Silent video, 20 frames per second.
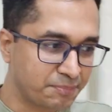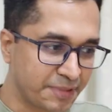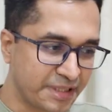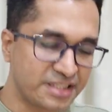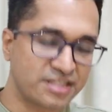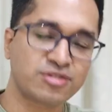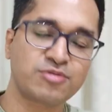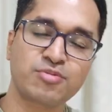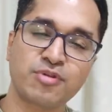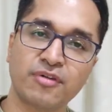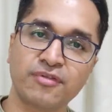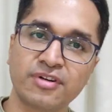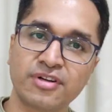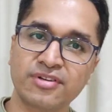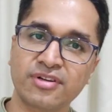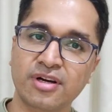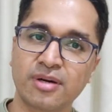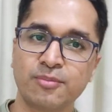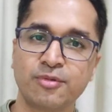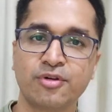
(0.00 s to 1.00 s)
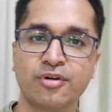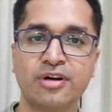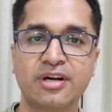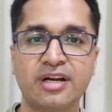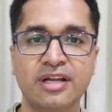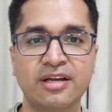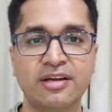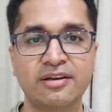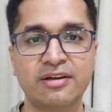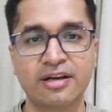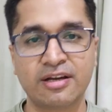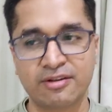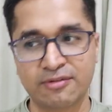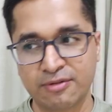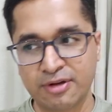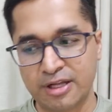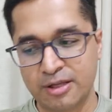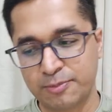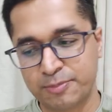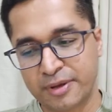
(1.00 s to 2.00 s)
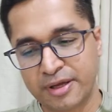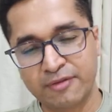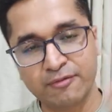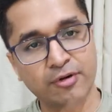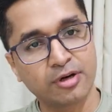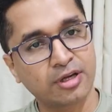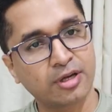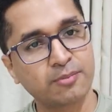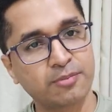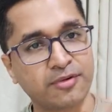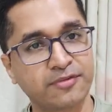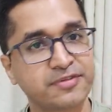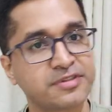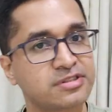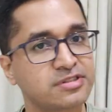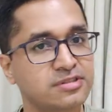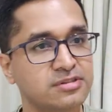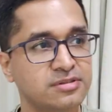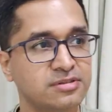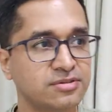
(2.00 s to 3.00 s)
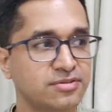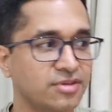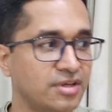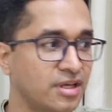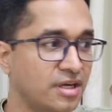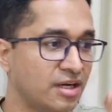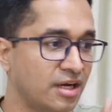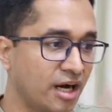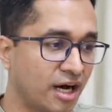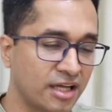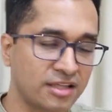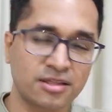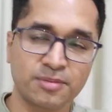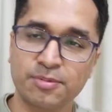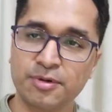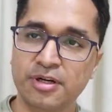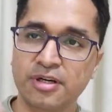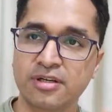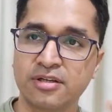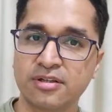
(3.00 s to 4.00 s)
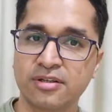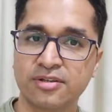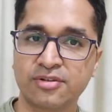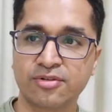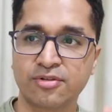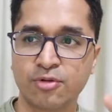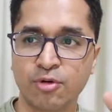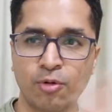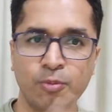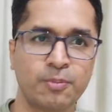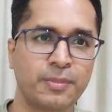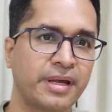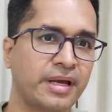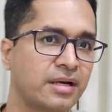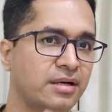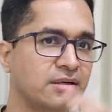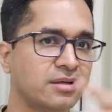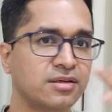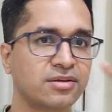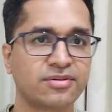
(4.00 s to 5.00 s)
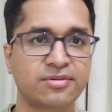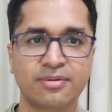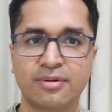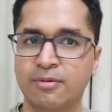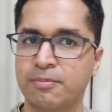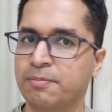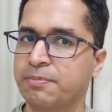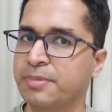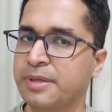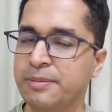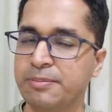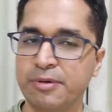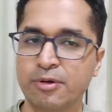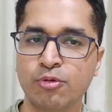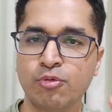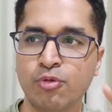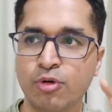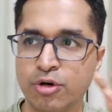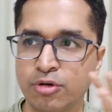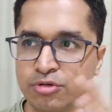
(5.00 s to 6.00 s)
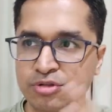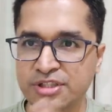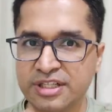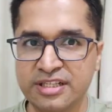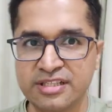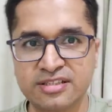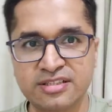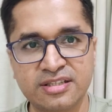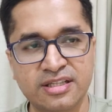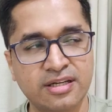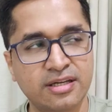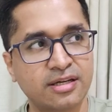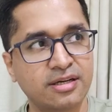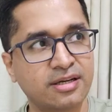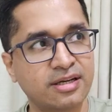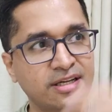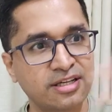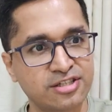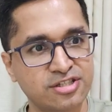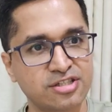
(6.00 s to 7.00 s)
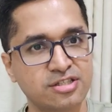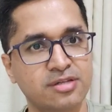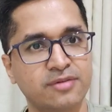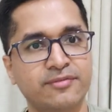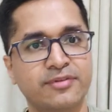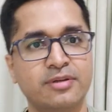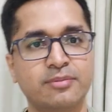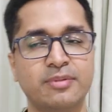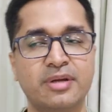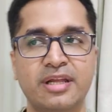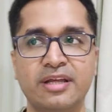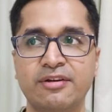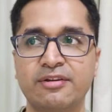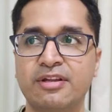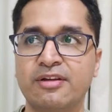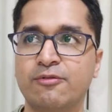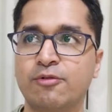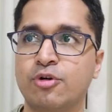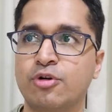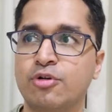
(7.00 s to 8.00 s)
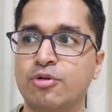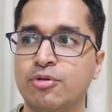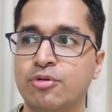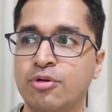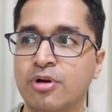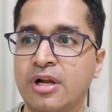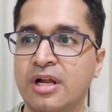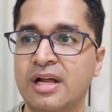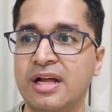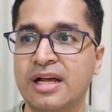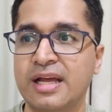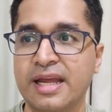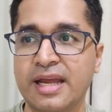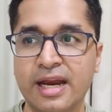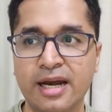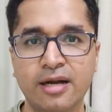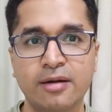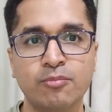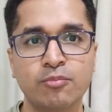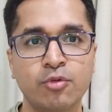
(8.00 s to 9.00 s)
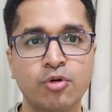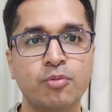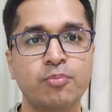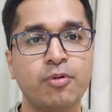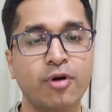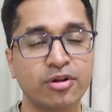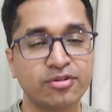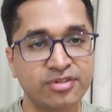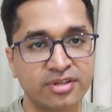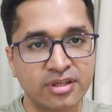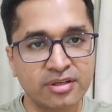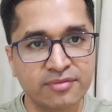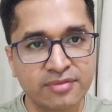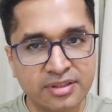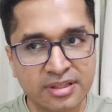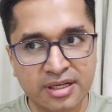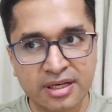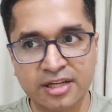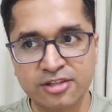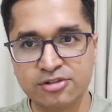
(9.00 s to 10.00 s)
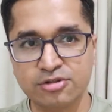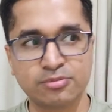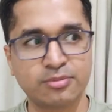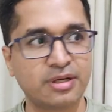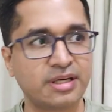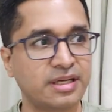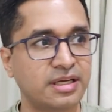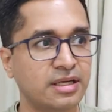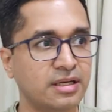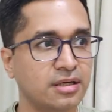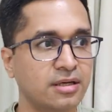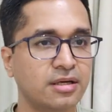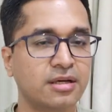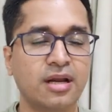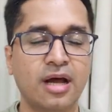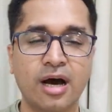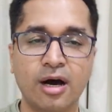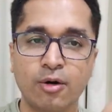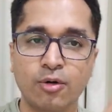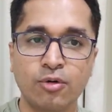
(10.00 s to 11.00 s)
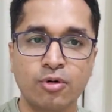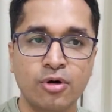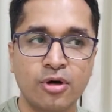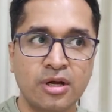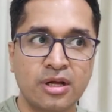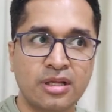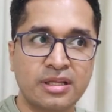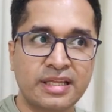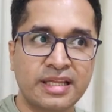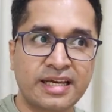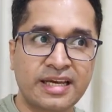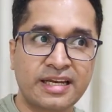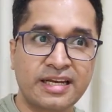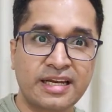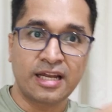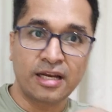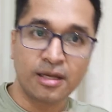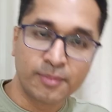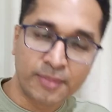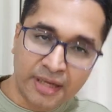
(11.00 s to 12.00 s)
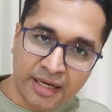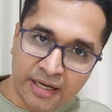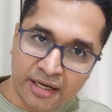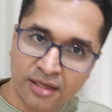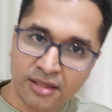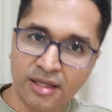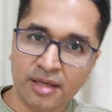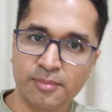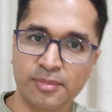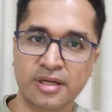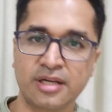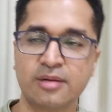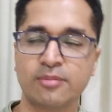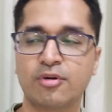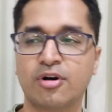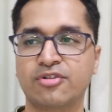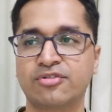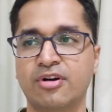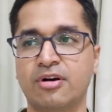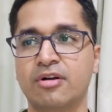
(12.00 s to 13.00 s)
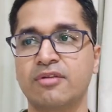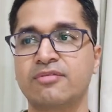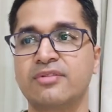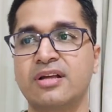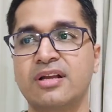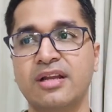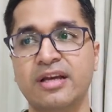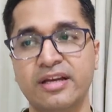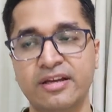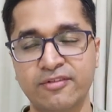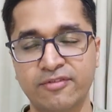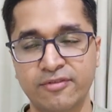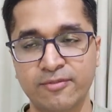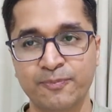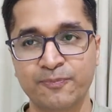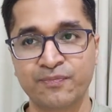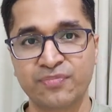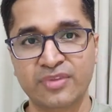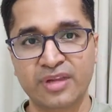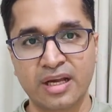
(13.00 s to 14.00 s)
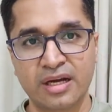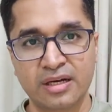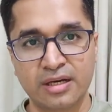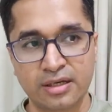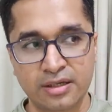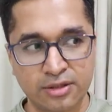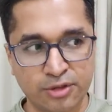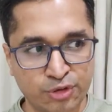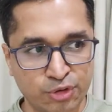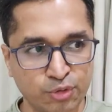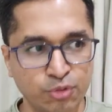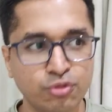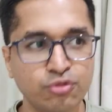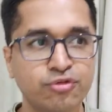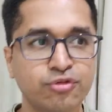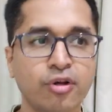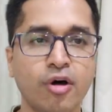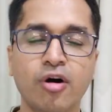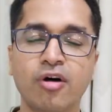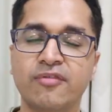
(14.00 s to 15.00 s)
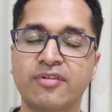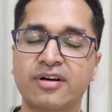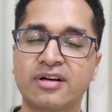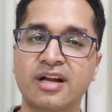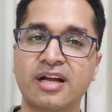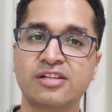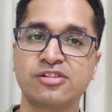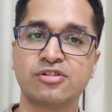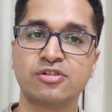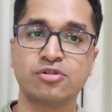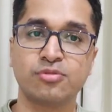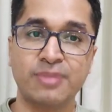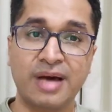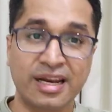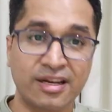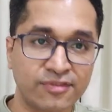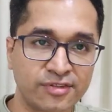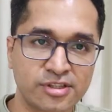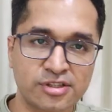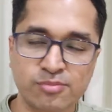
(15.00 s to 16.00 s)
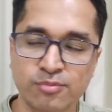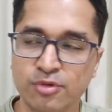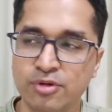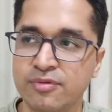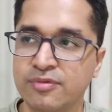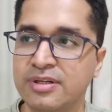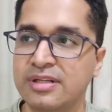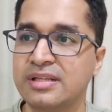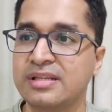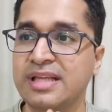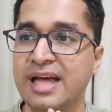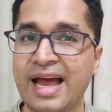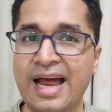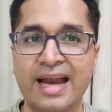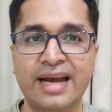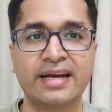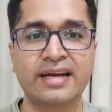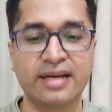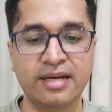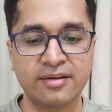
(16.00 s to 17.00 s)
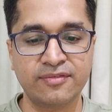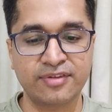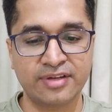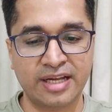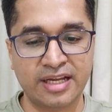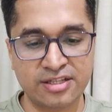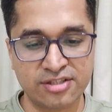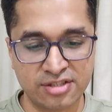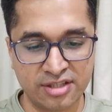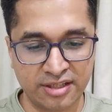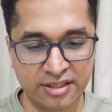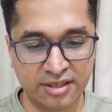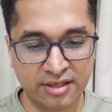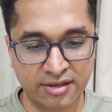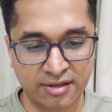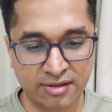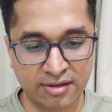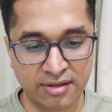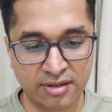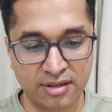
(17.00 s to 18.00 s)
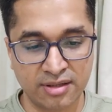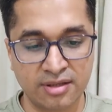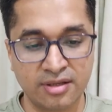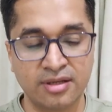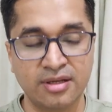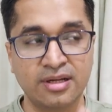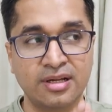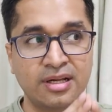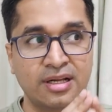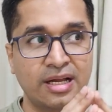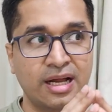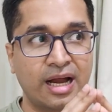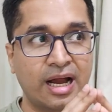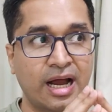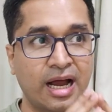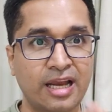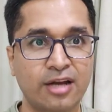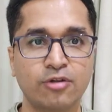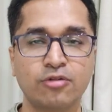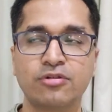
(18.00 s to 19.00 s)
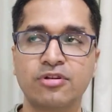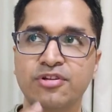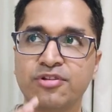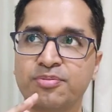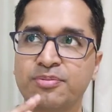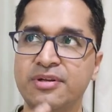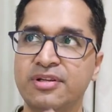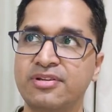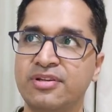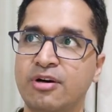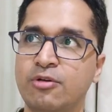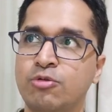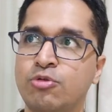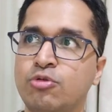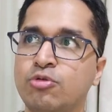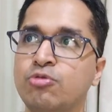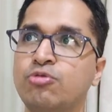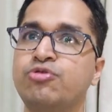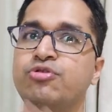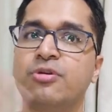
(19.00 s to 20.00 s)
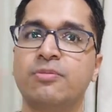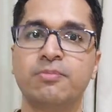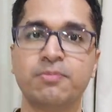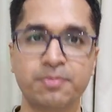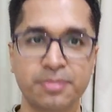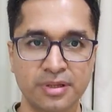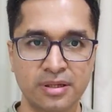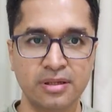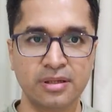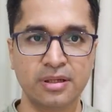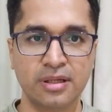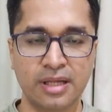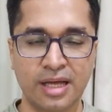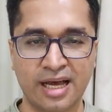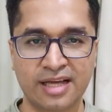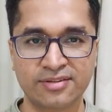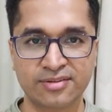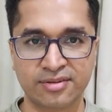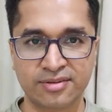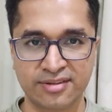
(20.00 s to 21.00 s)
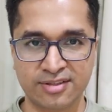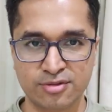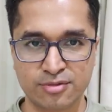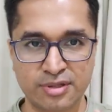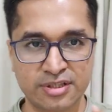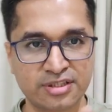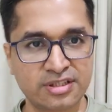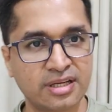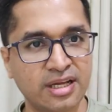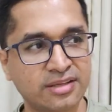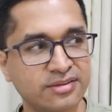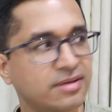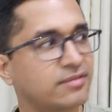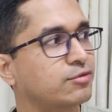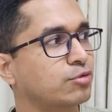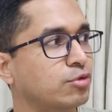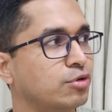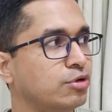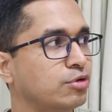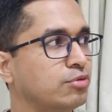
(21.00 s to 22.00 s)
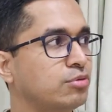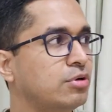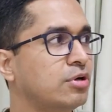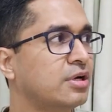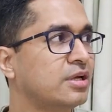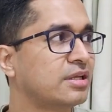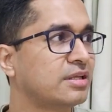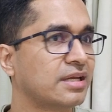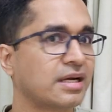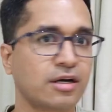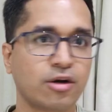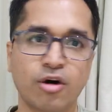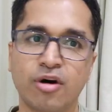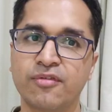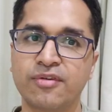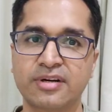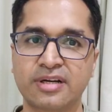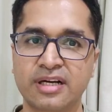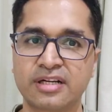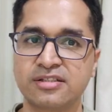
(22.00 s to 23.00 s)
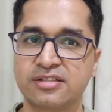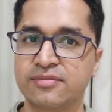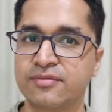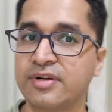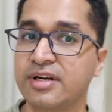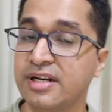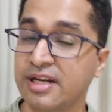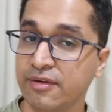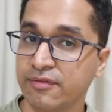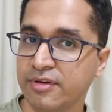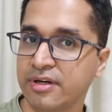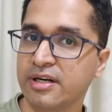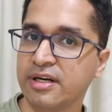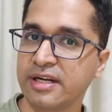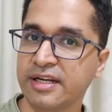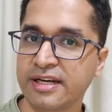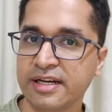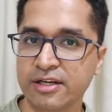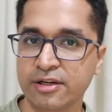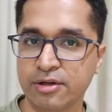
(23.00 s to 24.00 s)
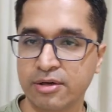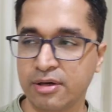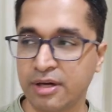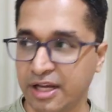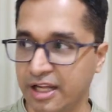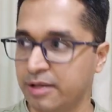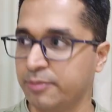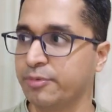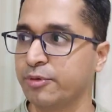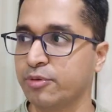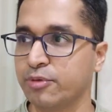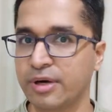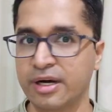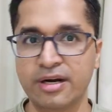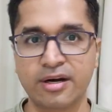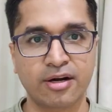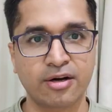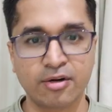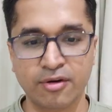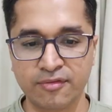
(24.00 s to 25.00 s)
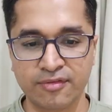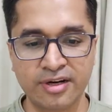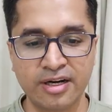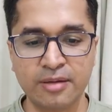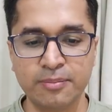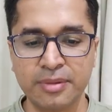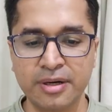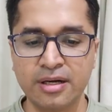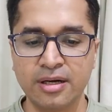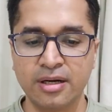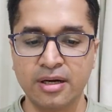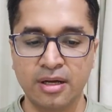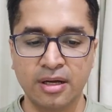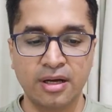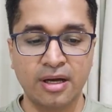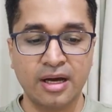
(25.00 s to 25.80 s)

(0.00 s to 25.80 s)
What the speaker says: Paycheck to Profit is a community helping working professionals, entrepreneurs, homemakers, people who want to change their relationship with money. They want to get more positive with regards to money, learn how they eliminate their money blocks out of their life, use law of attraction to manifest more wealth and get financially literate. I know this may sound too simple as a situation, as I've told you, that law of attraction will definitely help you get rid of debt, but